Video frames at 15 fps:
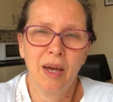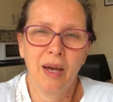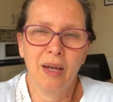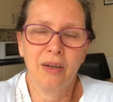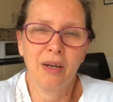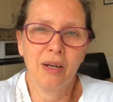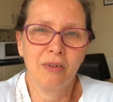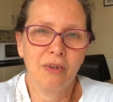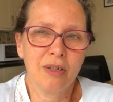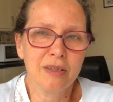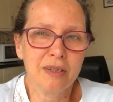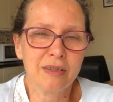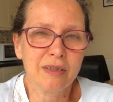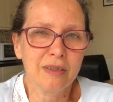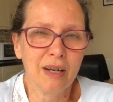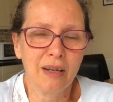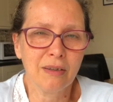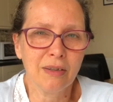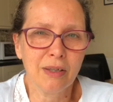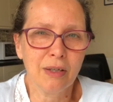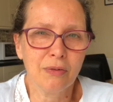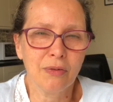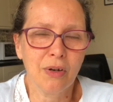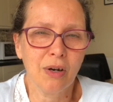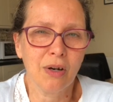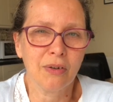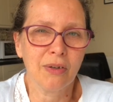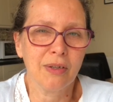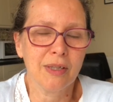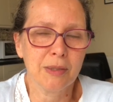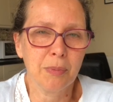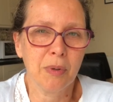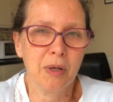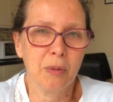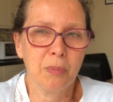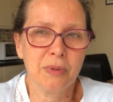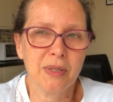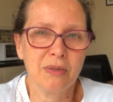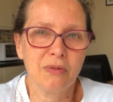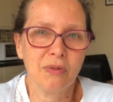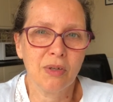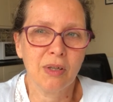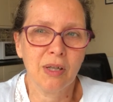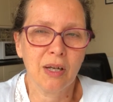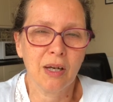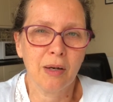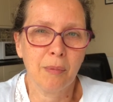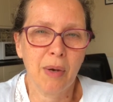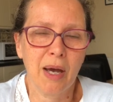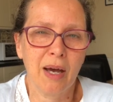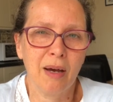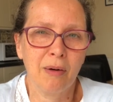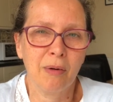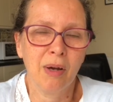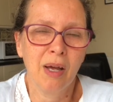and her understanding of God and his purposes really come out.